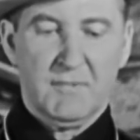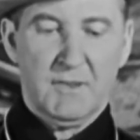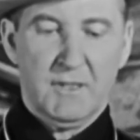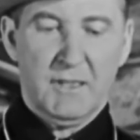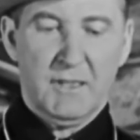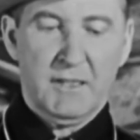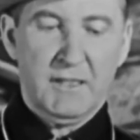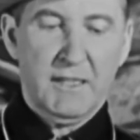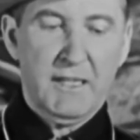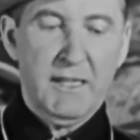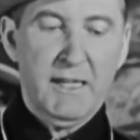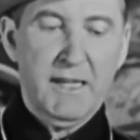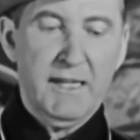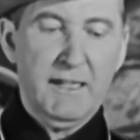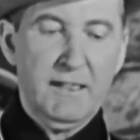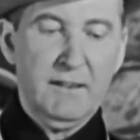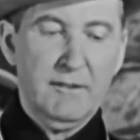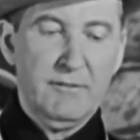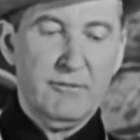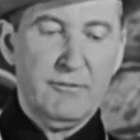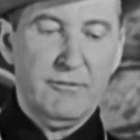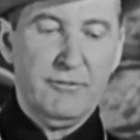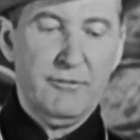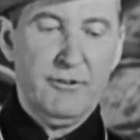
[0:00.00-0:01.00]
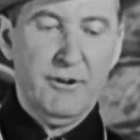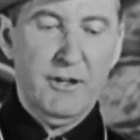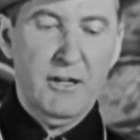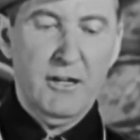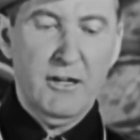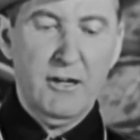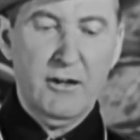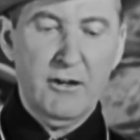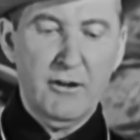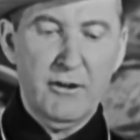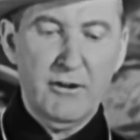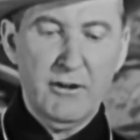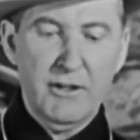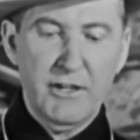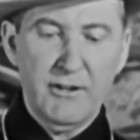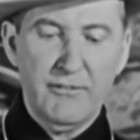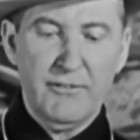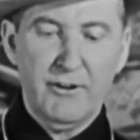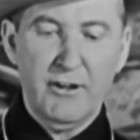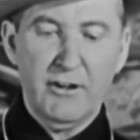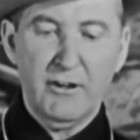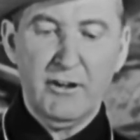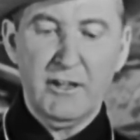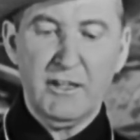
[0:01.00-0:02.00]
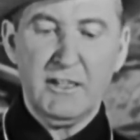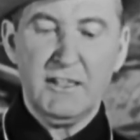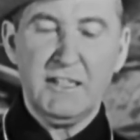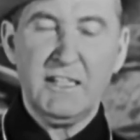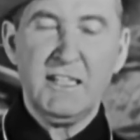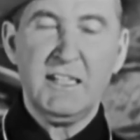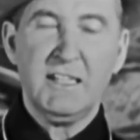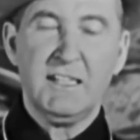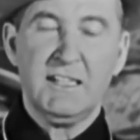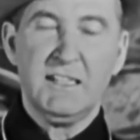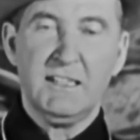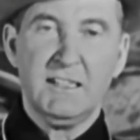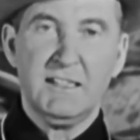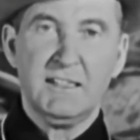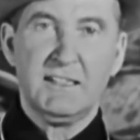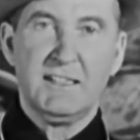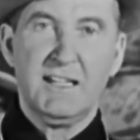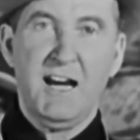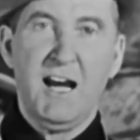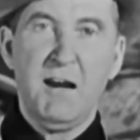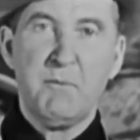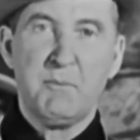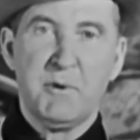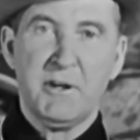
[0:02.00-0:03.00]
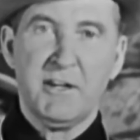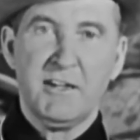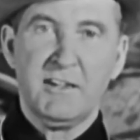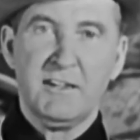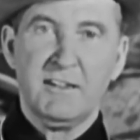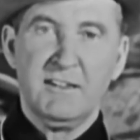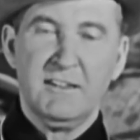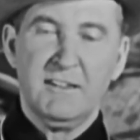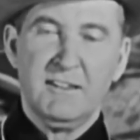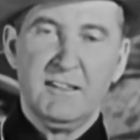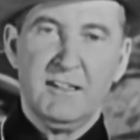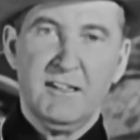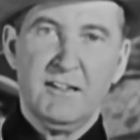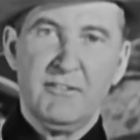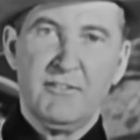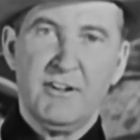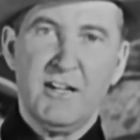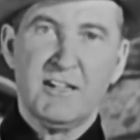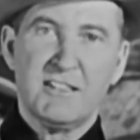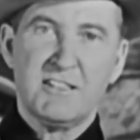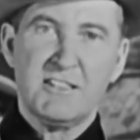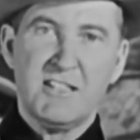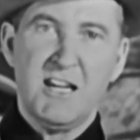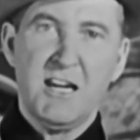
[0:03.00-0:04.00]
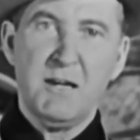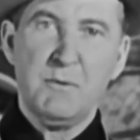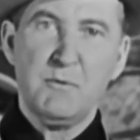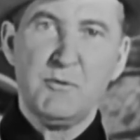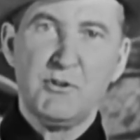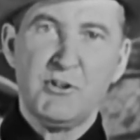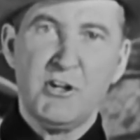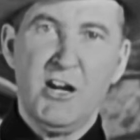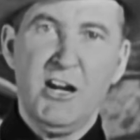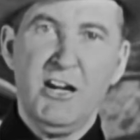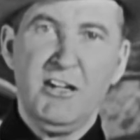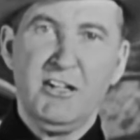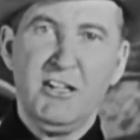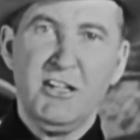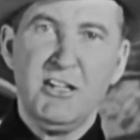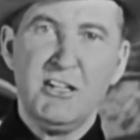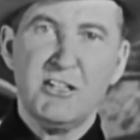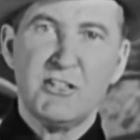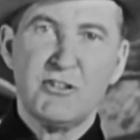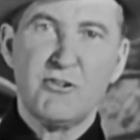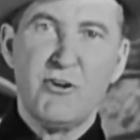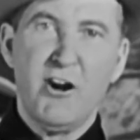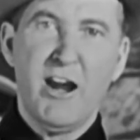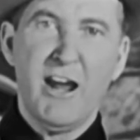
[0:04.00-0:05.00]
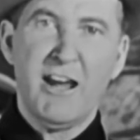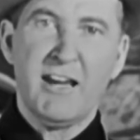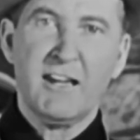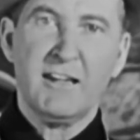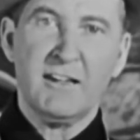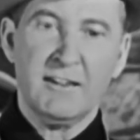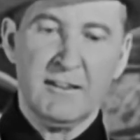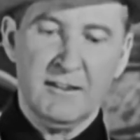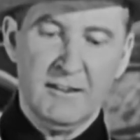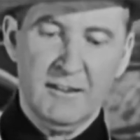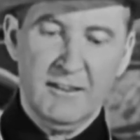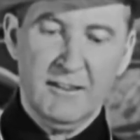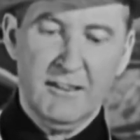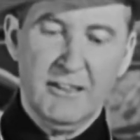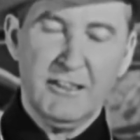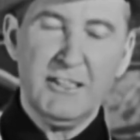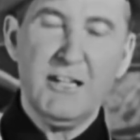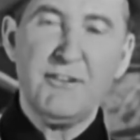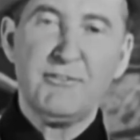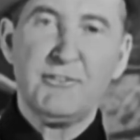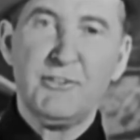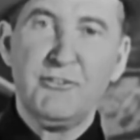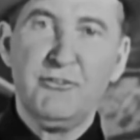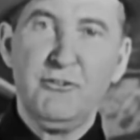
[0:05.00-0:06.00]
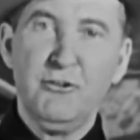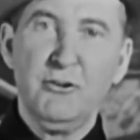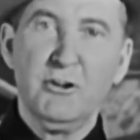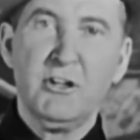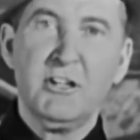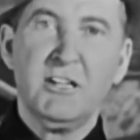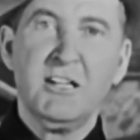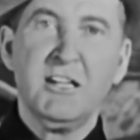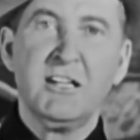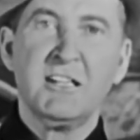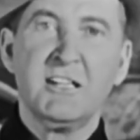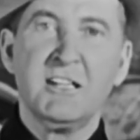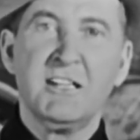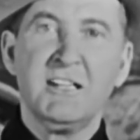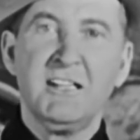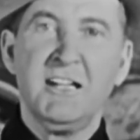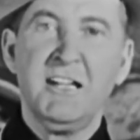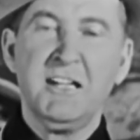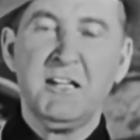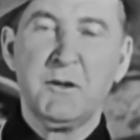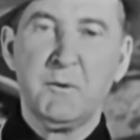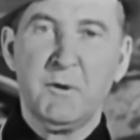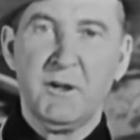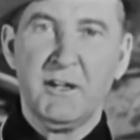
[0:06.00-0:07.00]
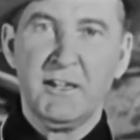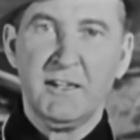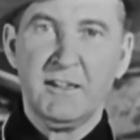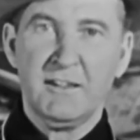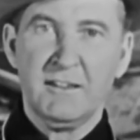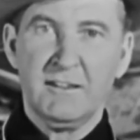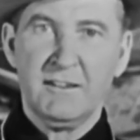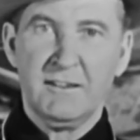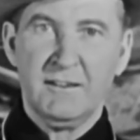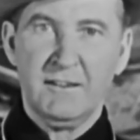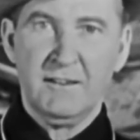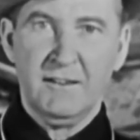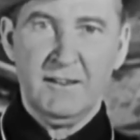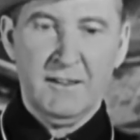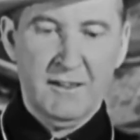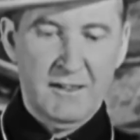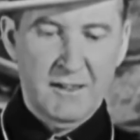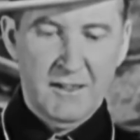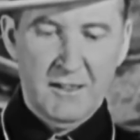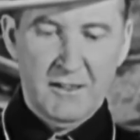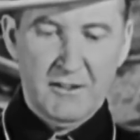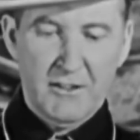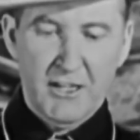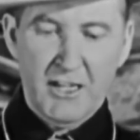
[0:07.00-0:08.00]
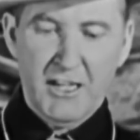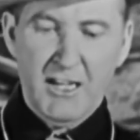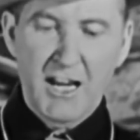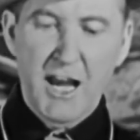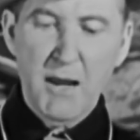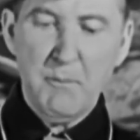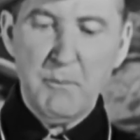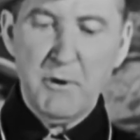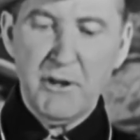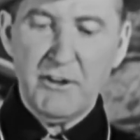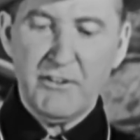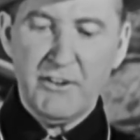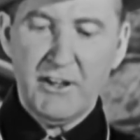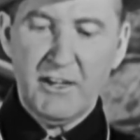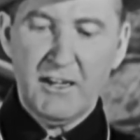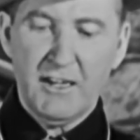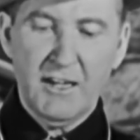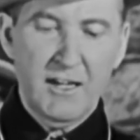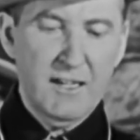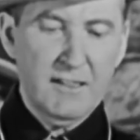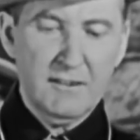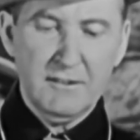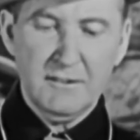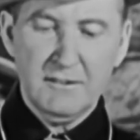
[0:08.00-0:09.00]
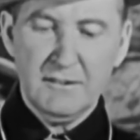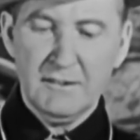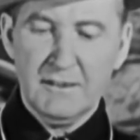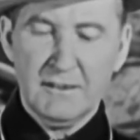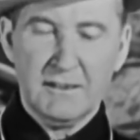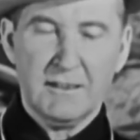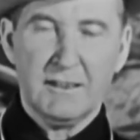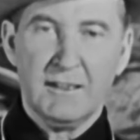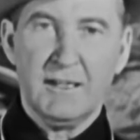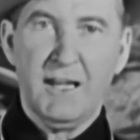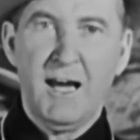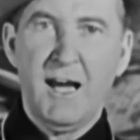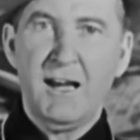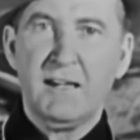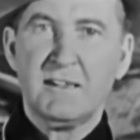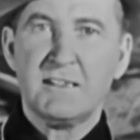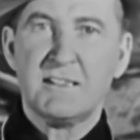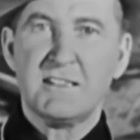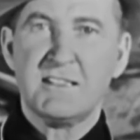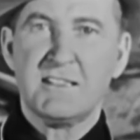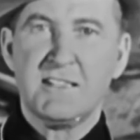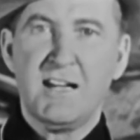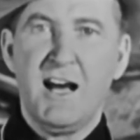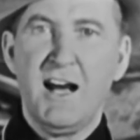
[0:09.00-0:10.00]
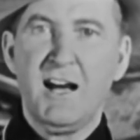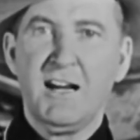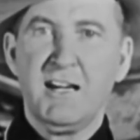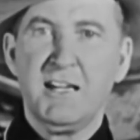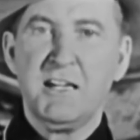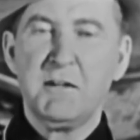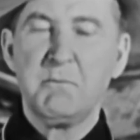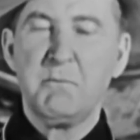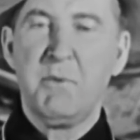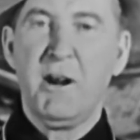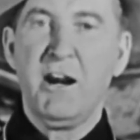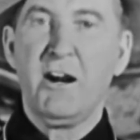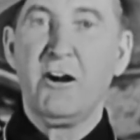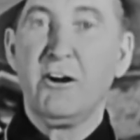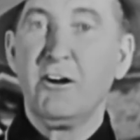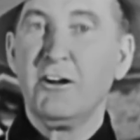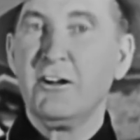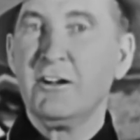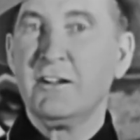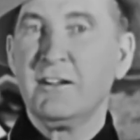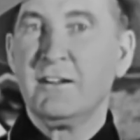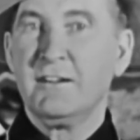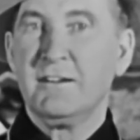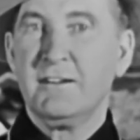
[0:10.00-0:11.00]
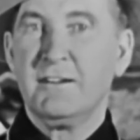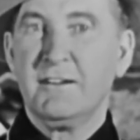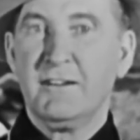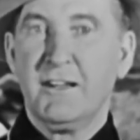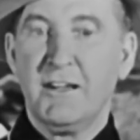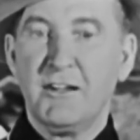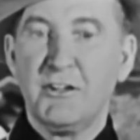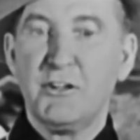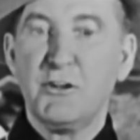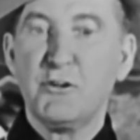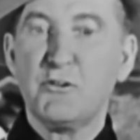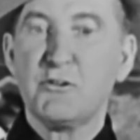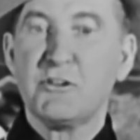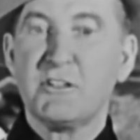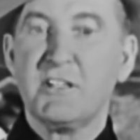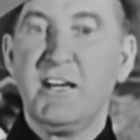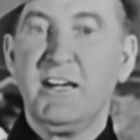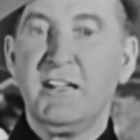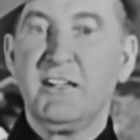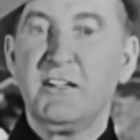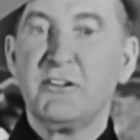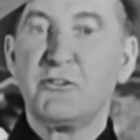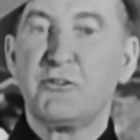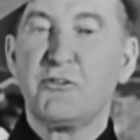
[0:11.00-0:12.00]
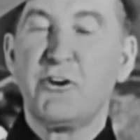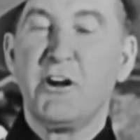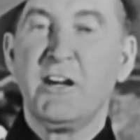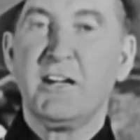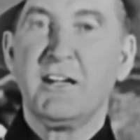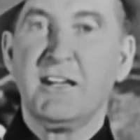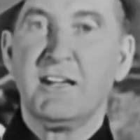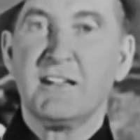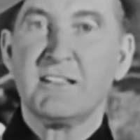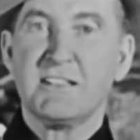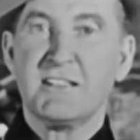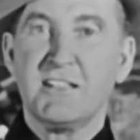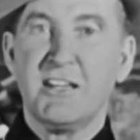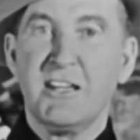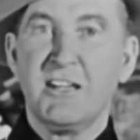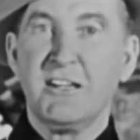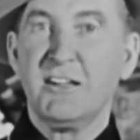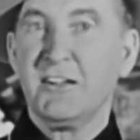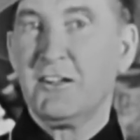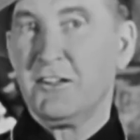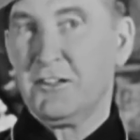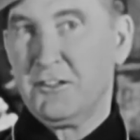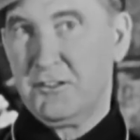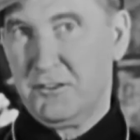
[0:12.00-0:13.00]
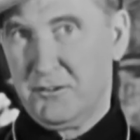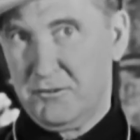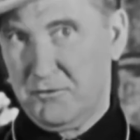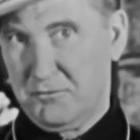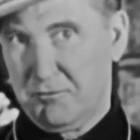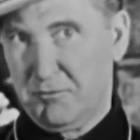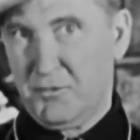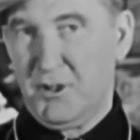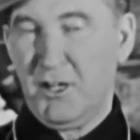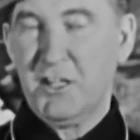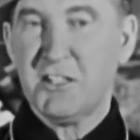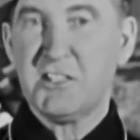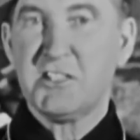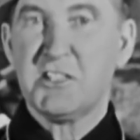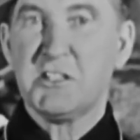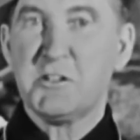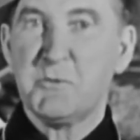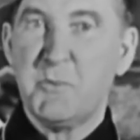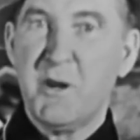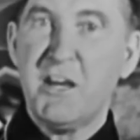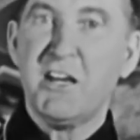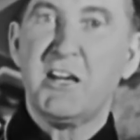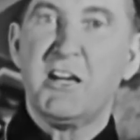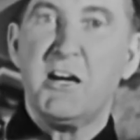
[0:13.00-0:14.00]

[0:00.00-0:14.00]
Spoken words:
And they had a very, very near copy of that same Chinese dragon, enough to fool an Indian anyway. They copied the gun, lock, stock, and barrel, and used that in trade against the Hudson's Bay